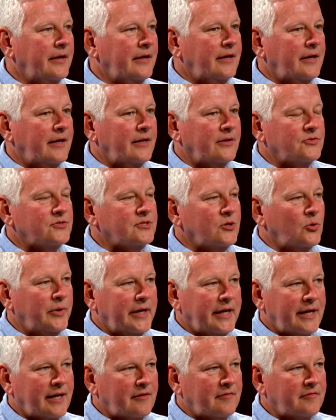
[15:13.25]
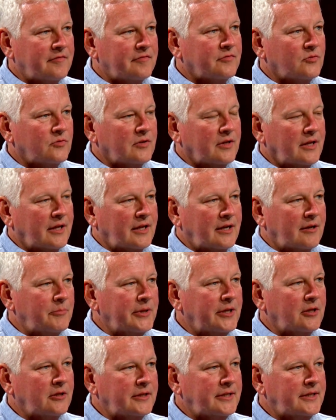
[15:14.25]
And so we have an
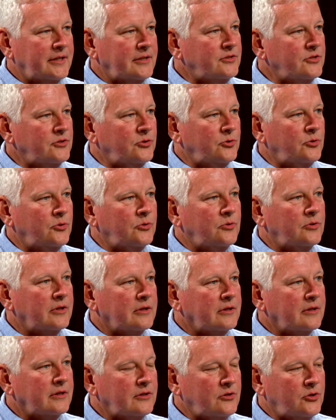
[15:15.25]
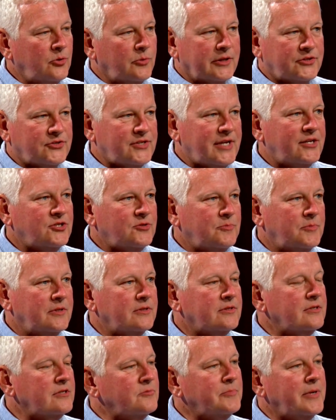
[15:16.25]
ability to do
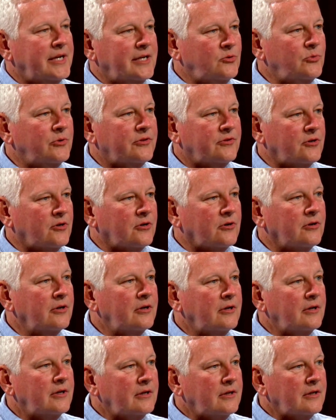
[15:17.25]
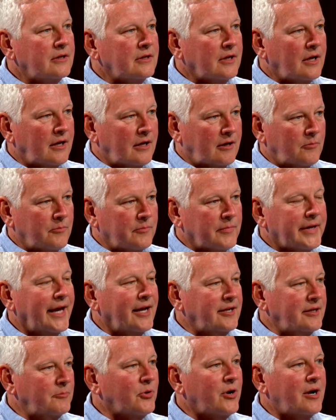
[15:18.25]
assessments as paid with your
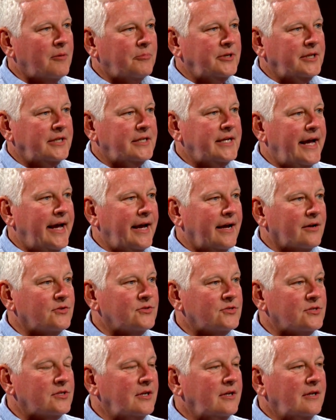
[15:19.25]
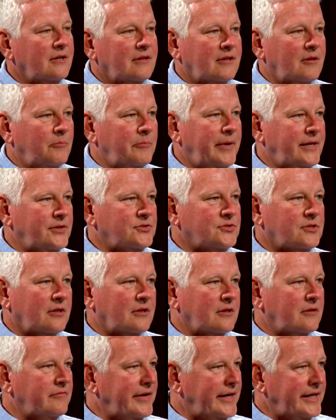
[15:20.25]
county property tax, that based
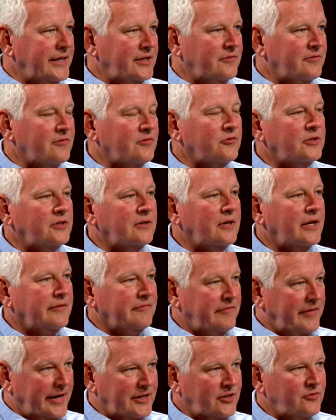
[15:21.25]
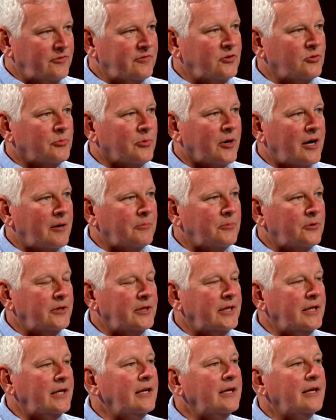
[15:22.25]
on the value of your
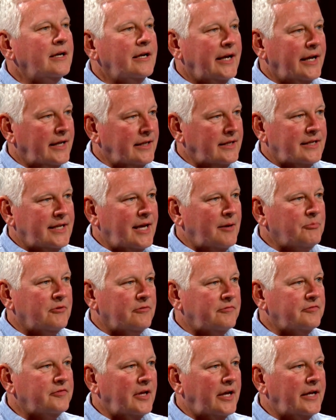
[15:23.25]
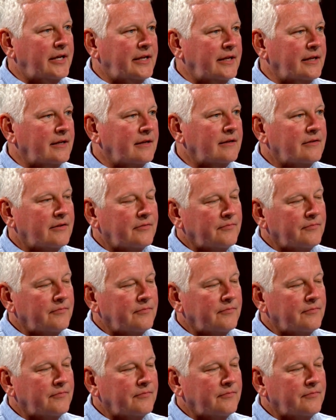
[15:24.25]
property and the depth of flooding